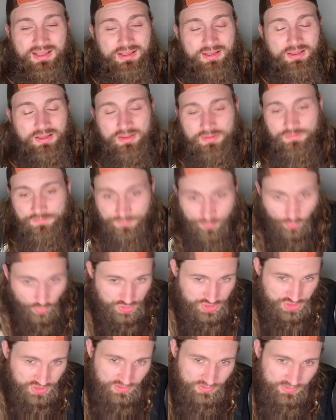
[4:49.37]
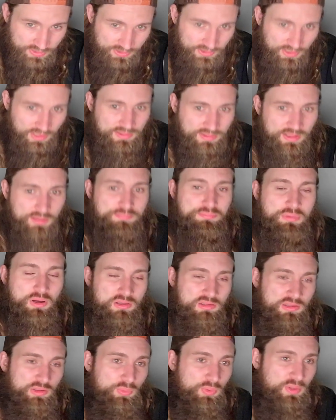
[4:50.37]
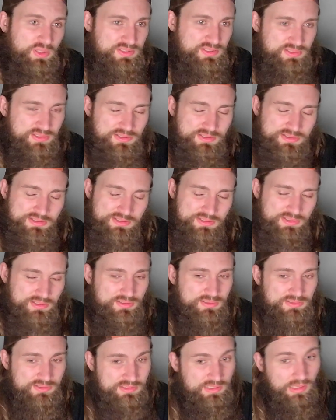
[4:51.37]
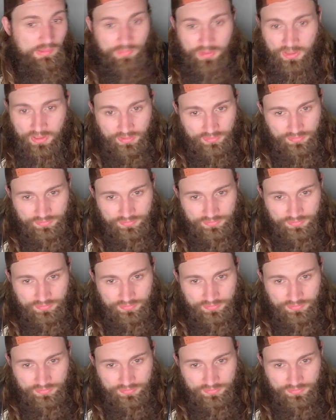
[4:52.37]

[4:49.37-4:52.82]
Unfortunately, I think Buckley wins this somehow.